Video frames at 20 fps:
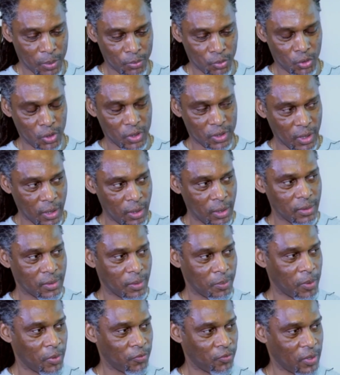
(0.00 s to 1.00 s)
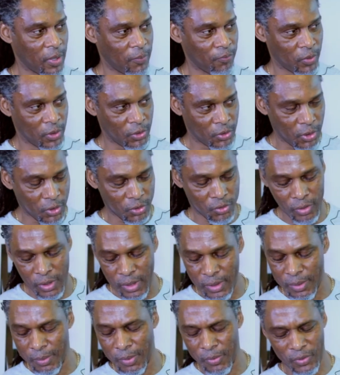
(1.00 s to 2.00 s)
I'm sure it's Elizabeth something, Dr.
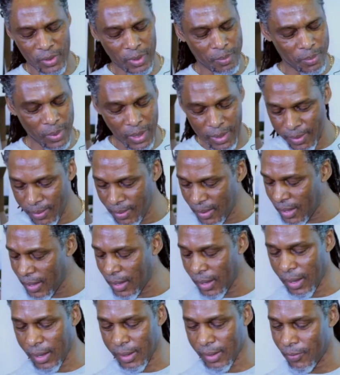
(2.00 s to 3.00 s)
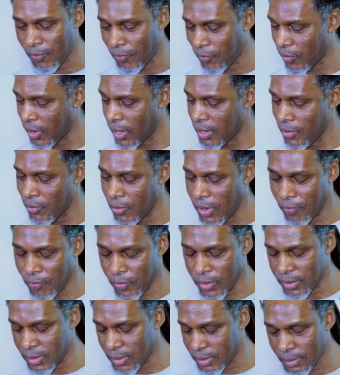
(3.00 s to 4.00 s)
Elizabeth something, but I couldn't find a
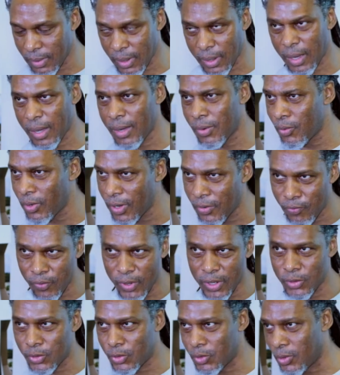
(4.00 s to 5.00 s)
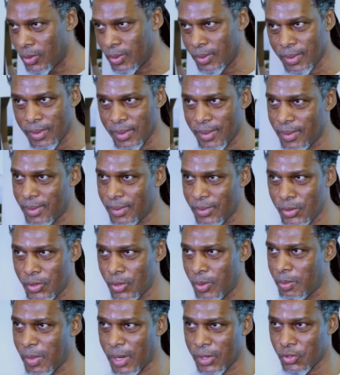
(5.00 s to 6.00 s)
reference. Can't really think too,
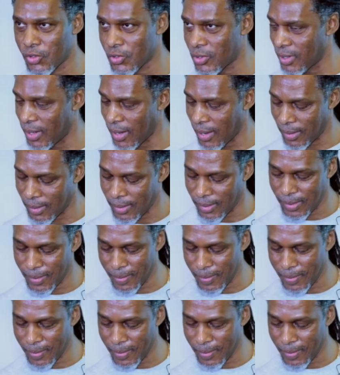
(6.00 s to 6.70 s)
too much today.